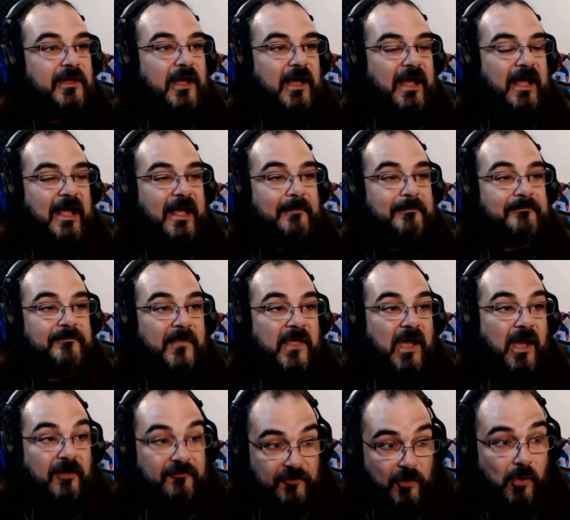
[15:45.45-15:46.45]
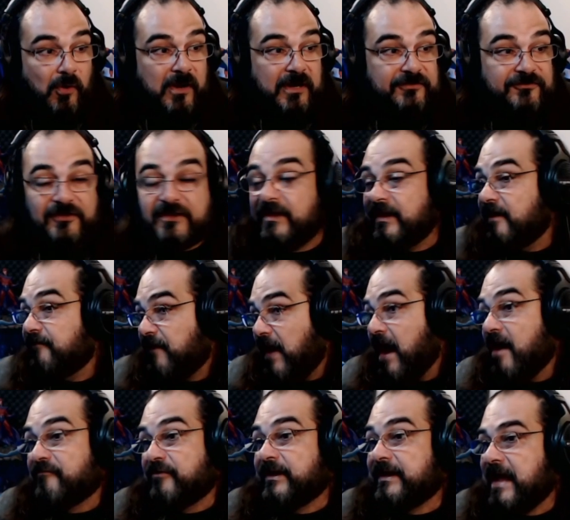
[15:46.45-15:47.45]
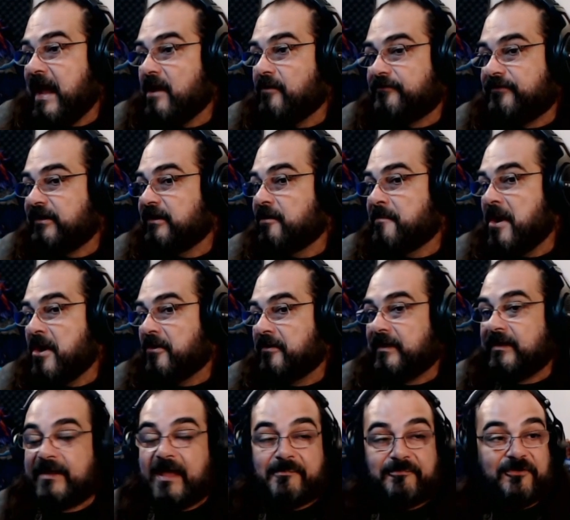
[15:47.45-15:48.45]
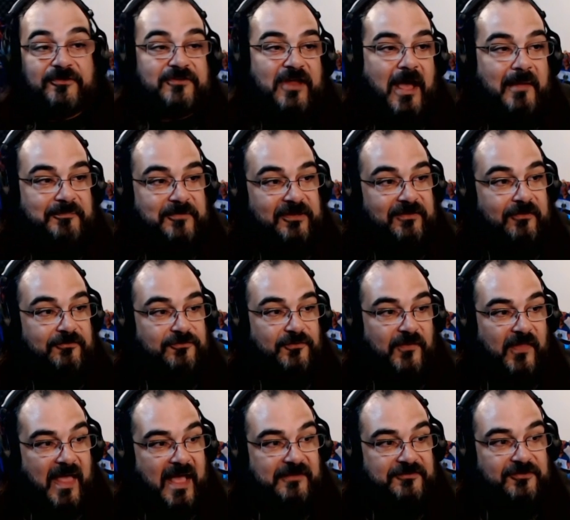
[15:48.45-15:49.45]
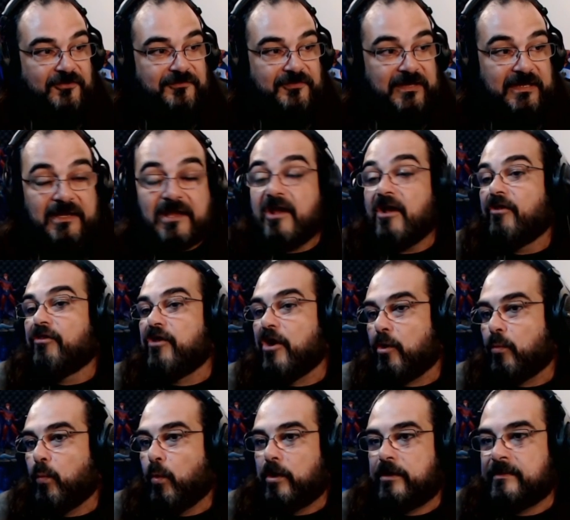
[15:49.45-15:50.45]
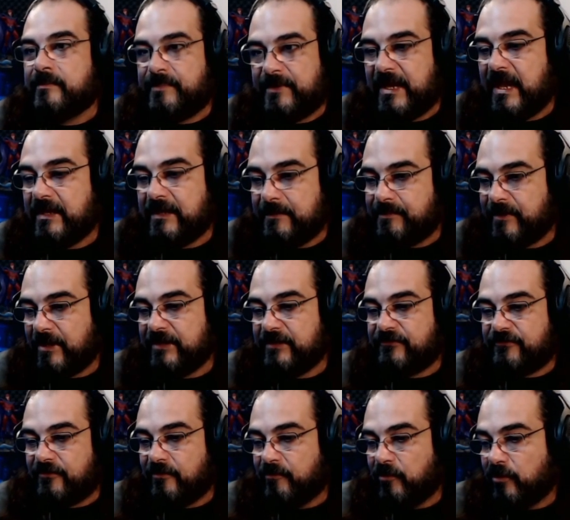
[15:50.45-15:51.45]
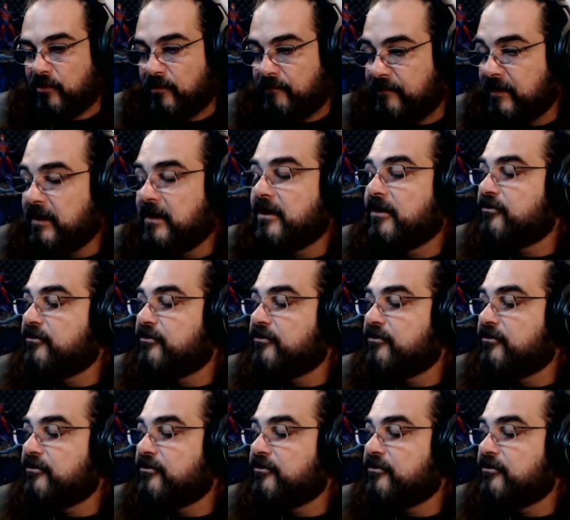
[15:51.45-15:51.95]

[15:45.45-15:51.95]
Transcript: Uh, of course, if every county in America kept adopting this philosophy, there wouldn't be any place to move.